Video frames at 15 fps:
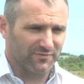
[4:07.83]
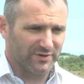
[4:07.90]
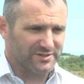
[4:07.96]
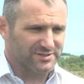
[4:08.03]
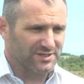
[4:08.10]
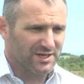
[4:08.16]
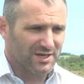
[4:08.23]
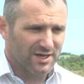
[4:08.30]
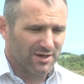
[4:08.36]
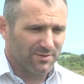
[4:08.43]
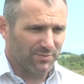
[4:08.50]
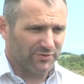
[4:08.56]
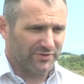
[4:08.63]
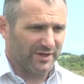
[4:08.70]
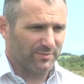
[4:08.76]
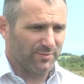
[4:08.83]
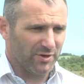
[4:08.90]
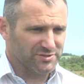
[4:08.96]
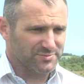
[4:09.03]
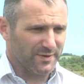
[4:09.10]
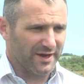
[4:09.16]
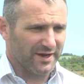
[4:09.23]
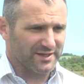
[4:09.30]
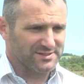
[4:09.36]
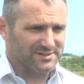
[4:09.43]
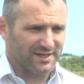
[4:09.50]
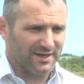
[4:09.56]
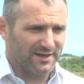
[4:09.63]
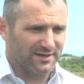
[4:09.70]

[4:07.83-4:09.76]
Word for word: of weeks, but they'll bounce back in style.